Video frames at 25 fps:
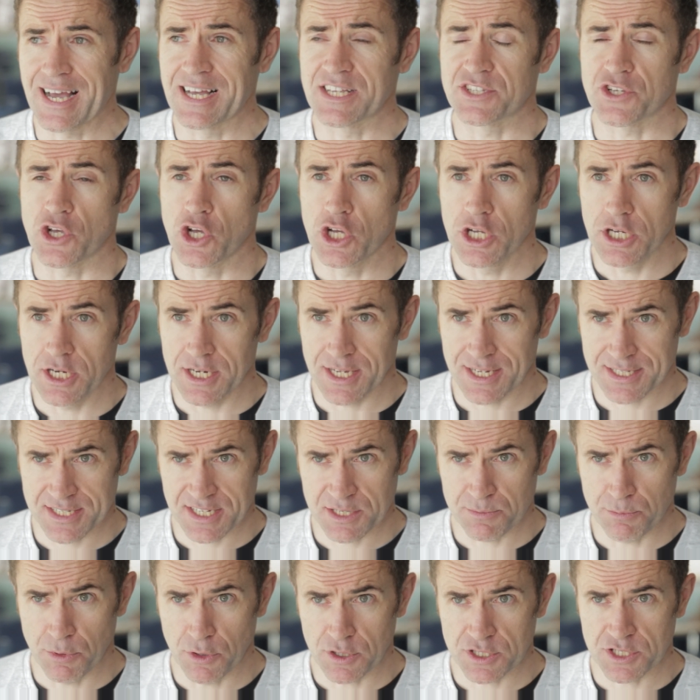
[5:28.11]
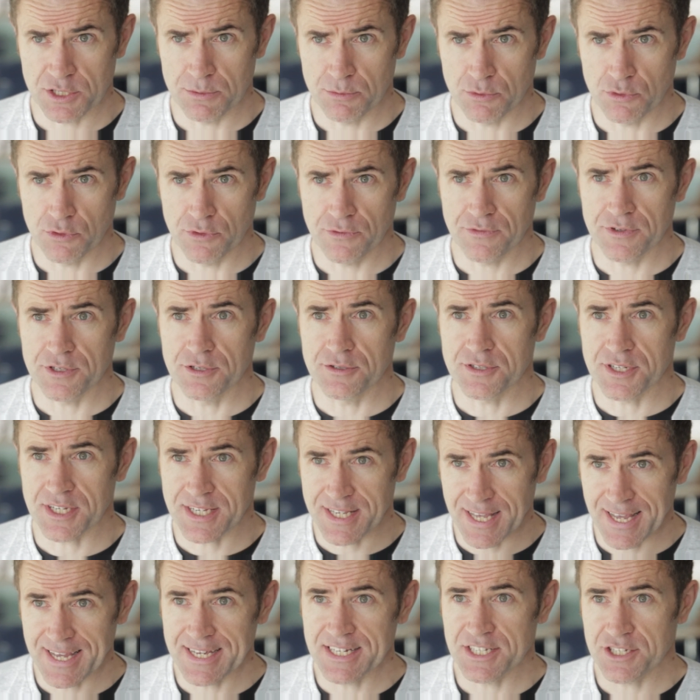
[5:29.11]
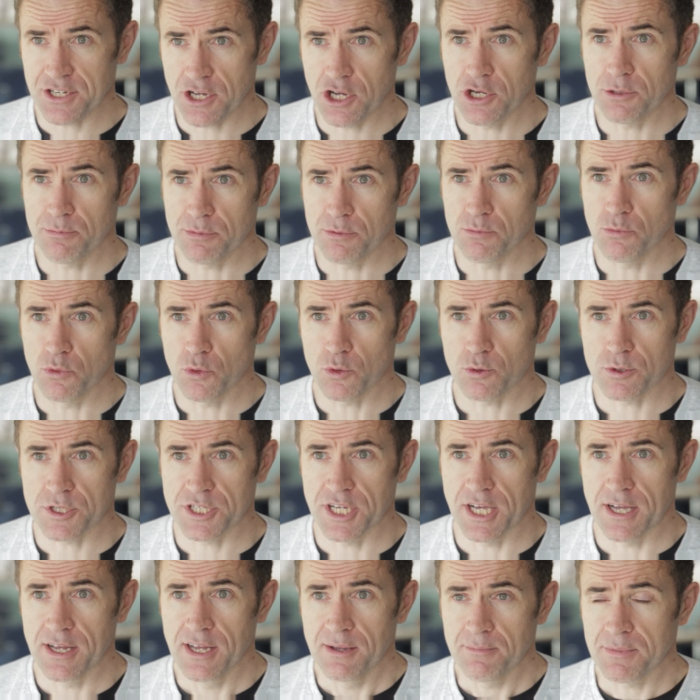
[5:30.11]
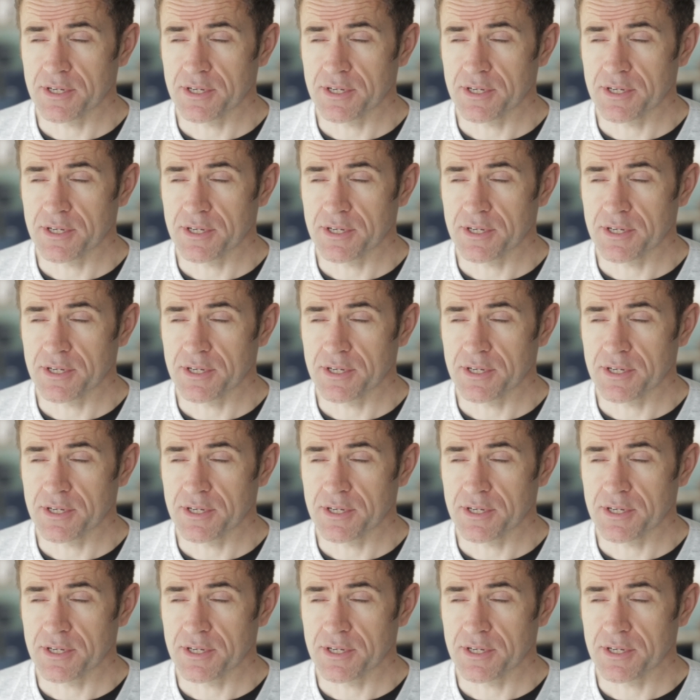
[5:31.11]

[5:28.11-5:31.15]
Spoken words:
as early as is possible for you to get into open water.